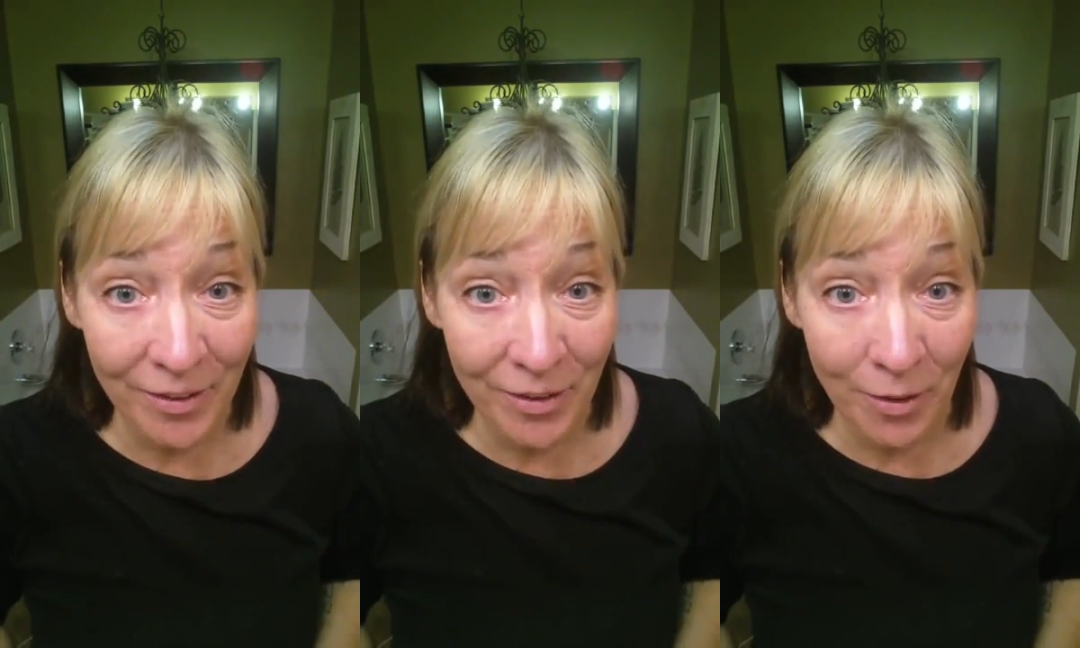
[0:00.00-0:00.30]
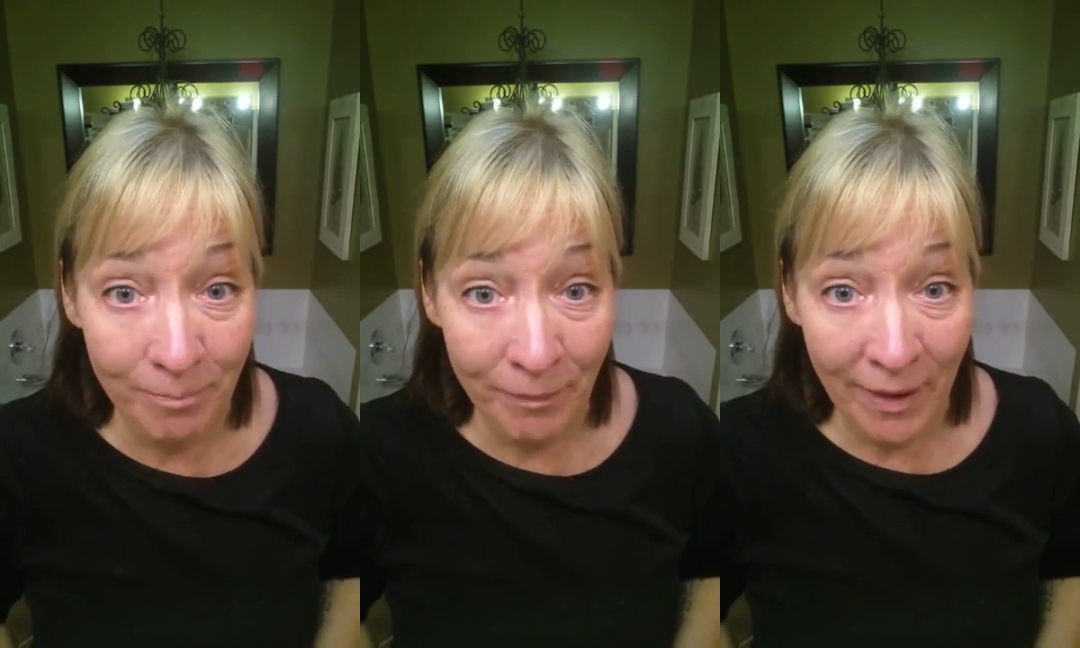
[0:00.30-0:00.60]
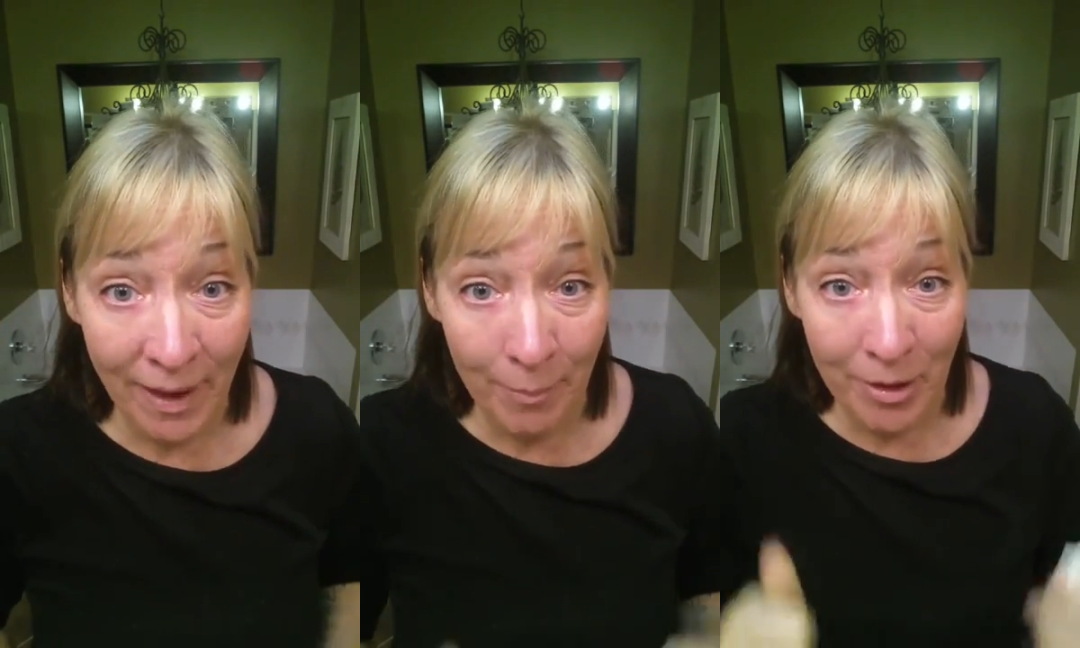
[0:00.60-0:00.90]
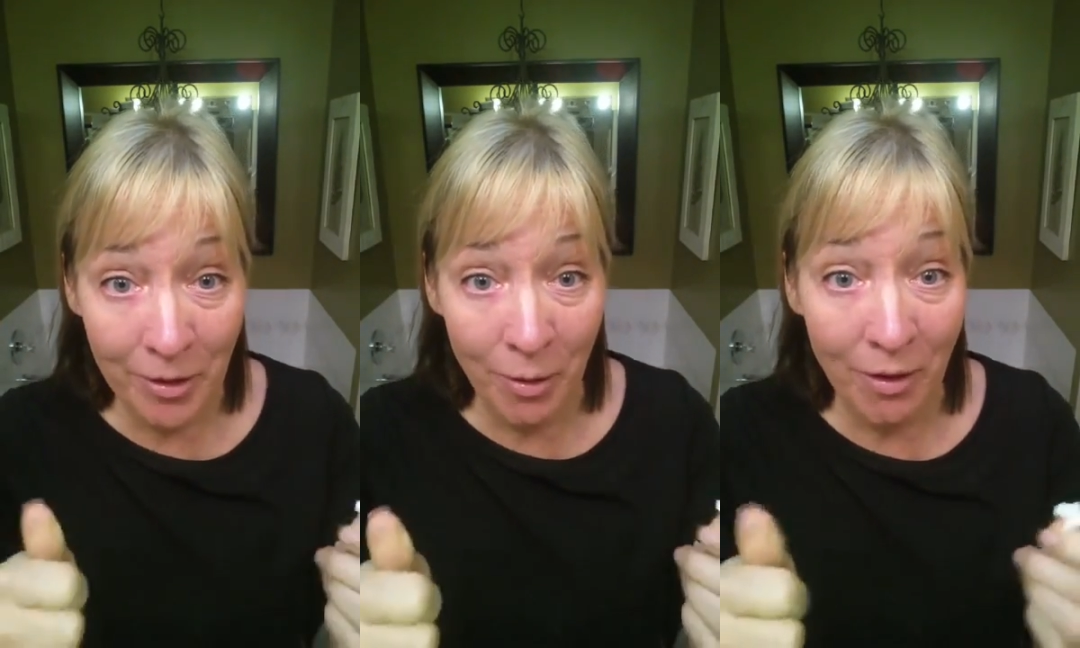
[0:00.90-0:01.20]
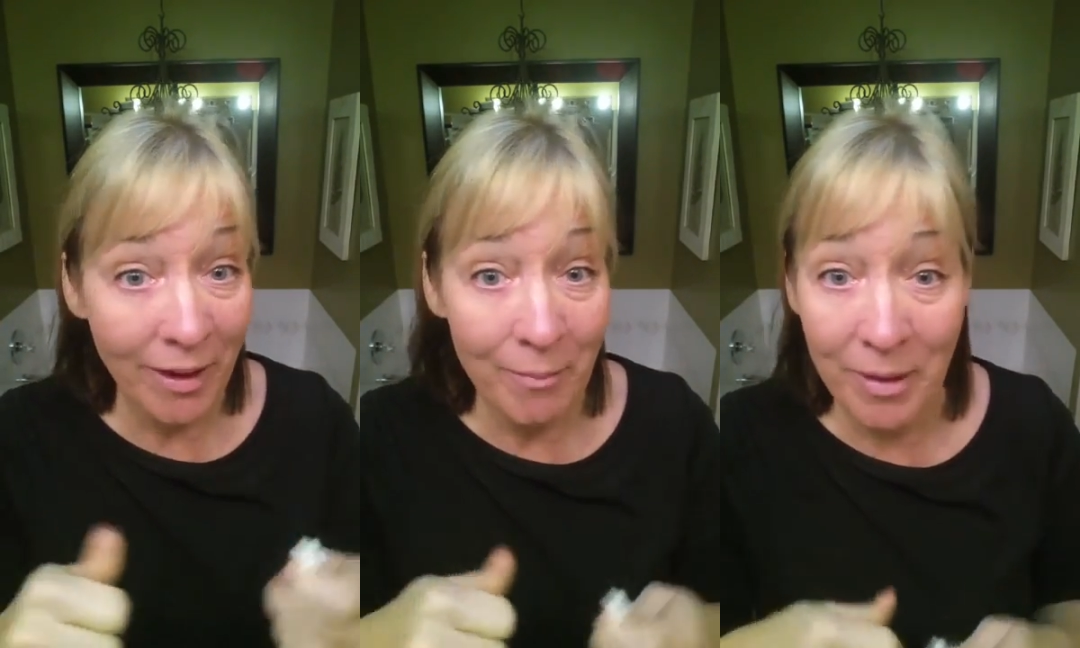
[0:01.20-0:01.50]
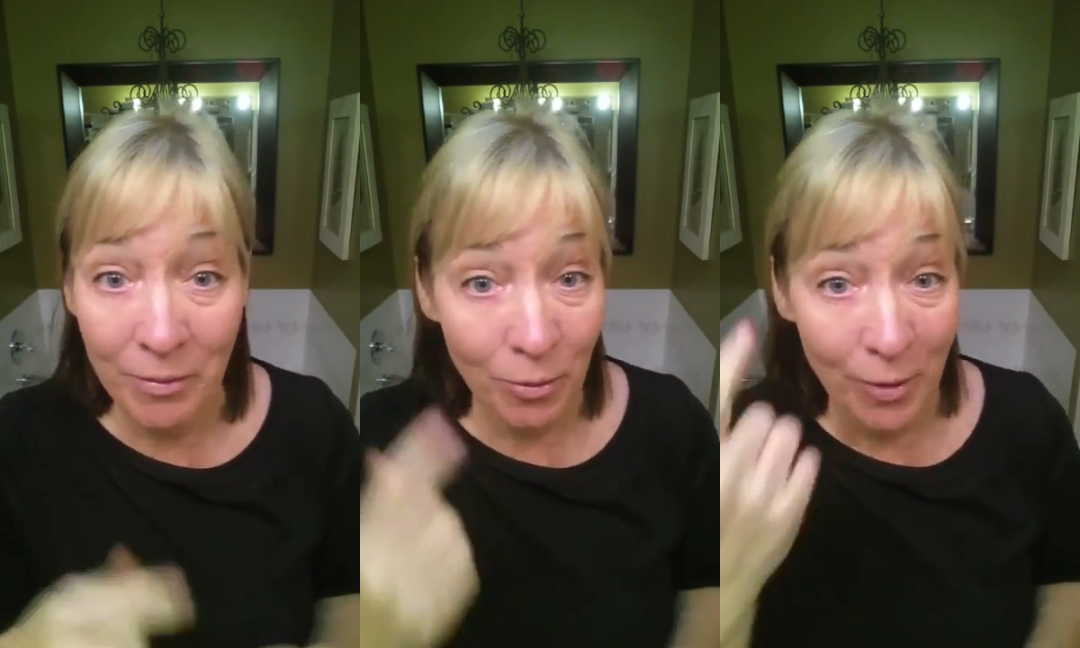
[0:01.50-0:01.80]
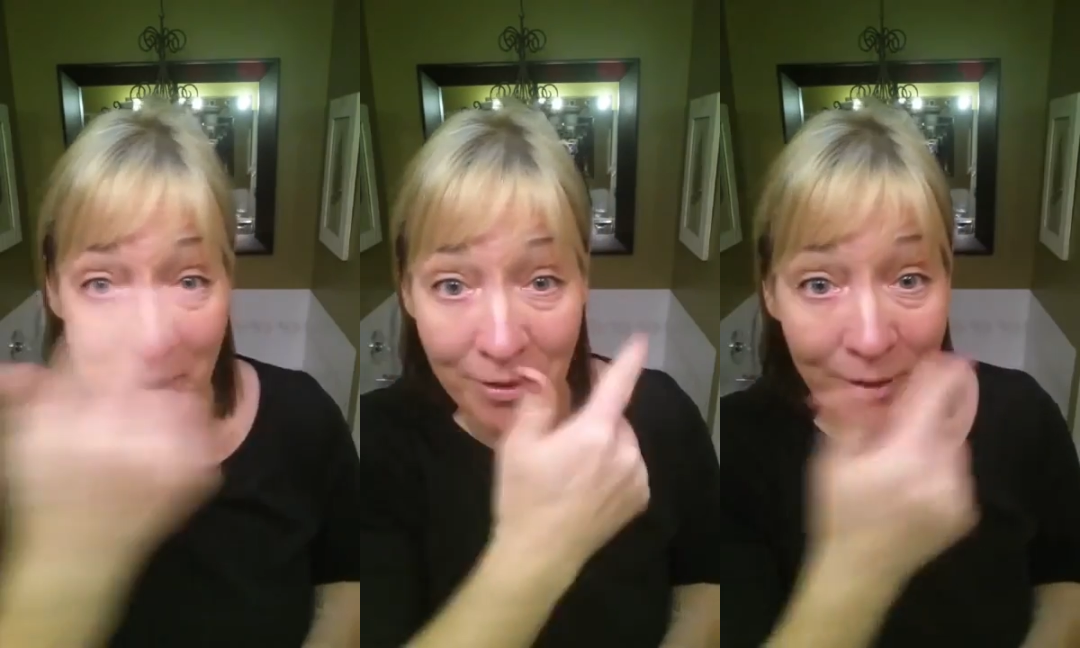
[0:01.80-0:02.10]
So I'm going to go out. I've been
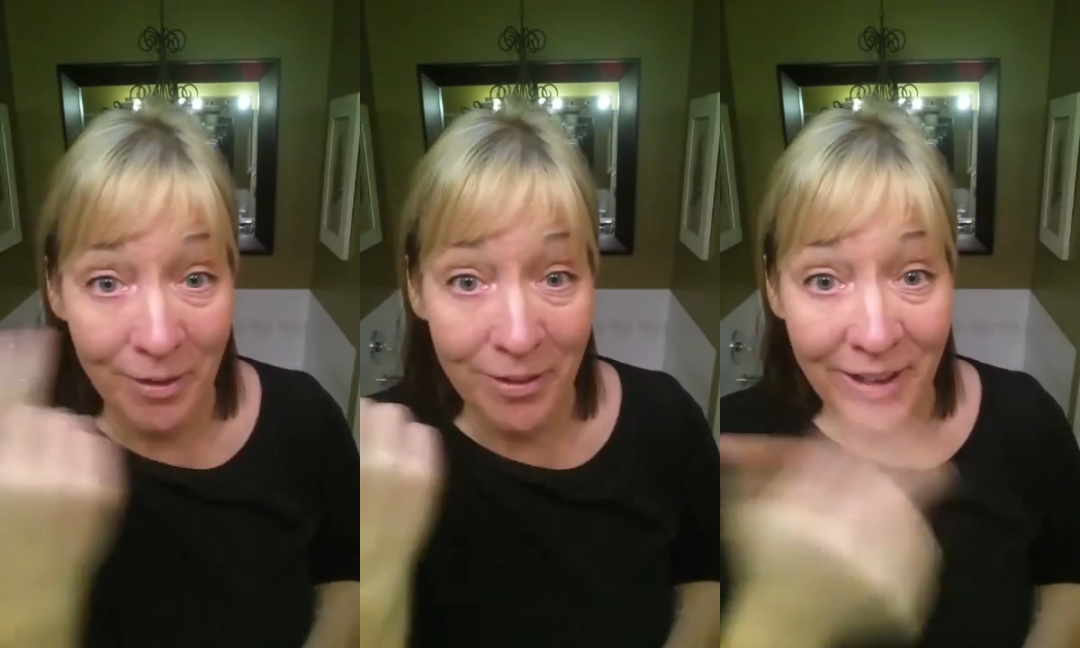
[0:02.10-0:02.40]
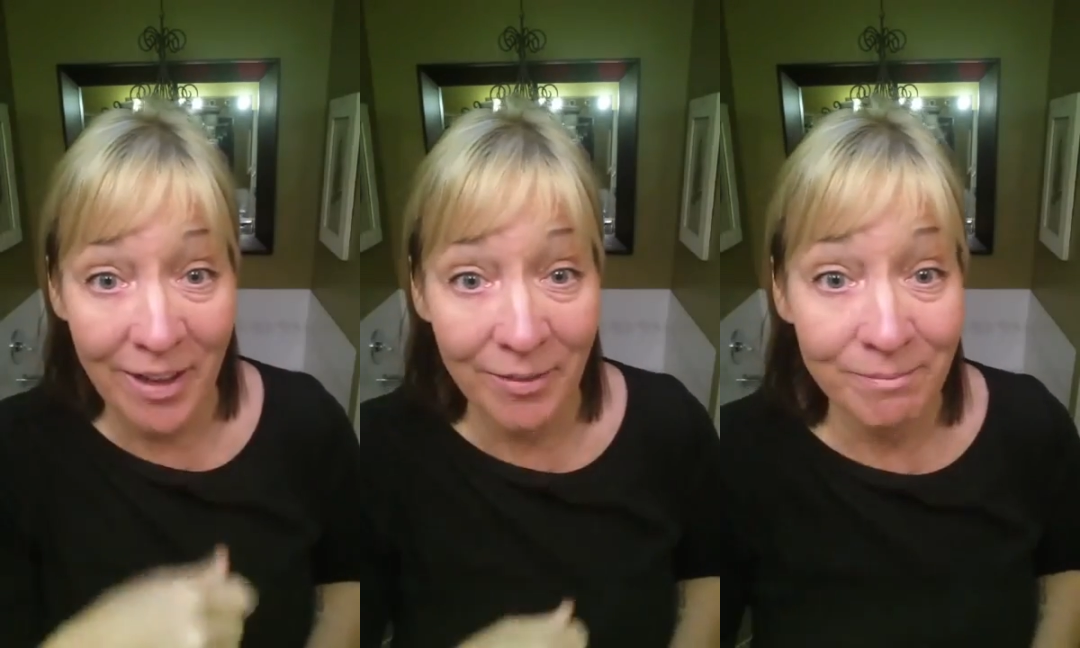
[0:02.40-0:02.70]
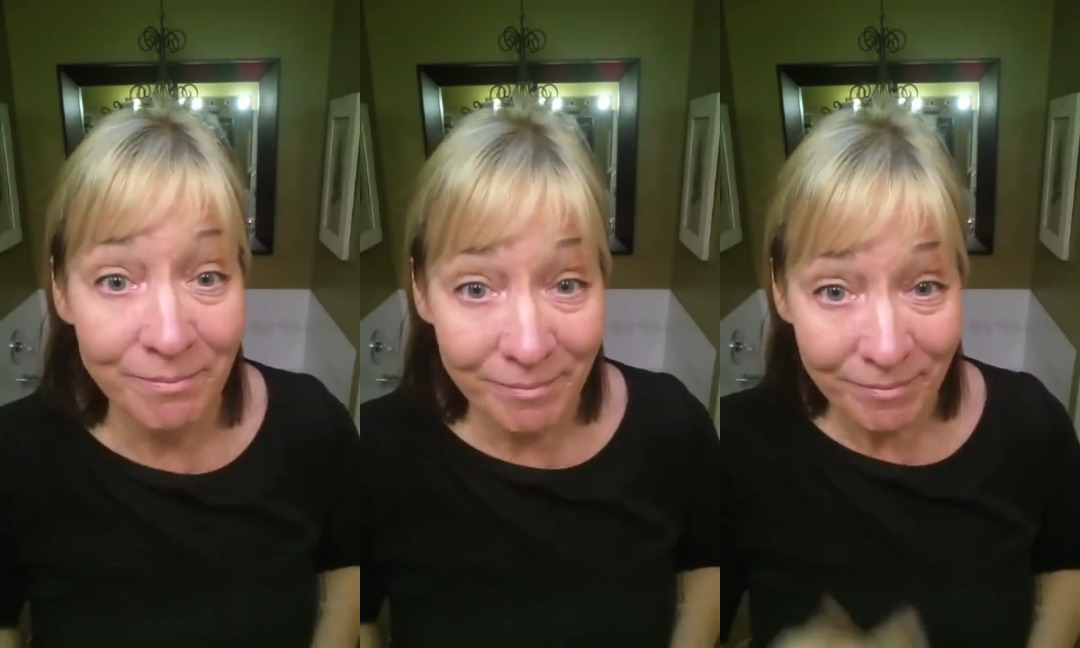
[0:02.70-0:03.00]
running around town,